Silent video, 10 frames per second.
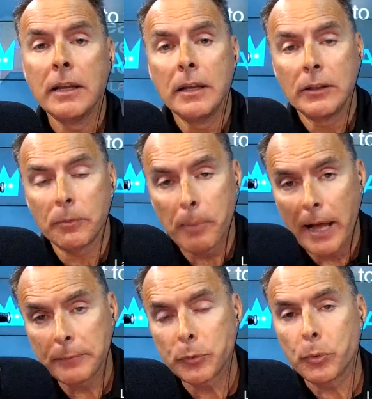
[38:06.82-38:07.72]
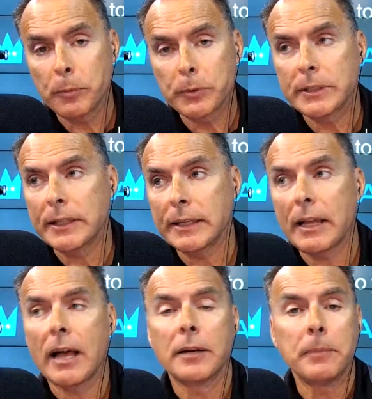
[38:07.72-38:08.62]
the bottom 20% of the
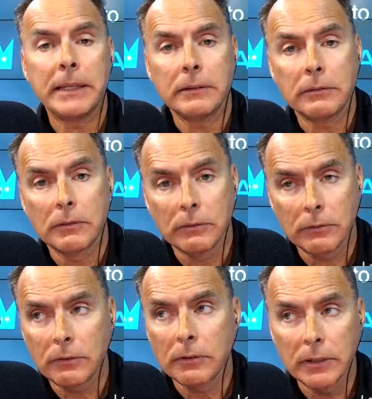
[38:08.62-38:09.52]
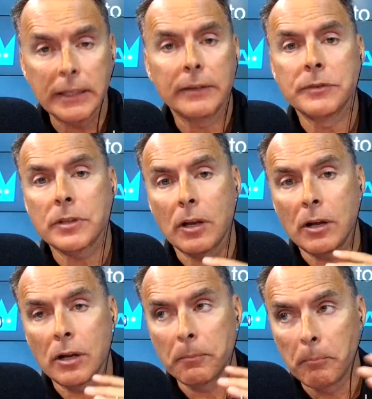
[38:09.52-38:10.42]
economy lives
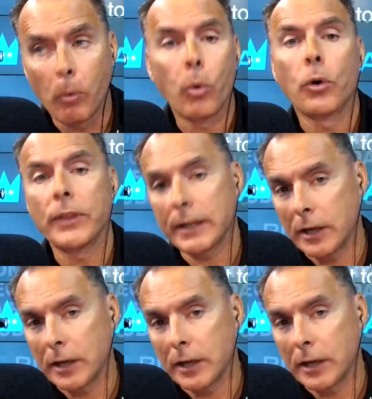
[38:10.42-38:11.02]
on more than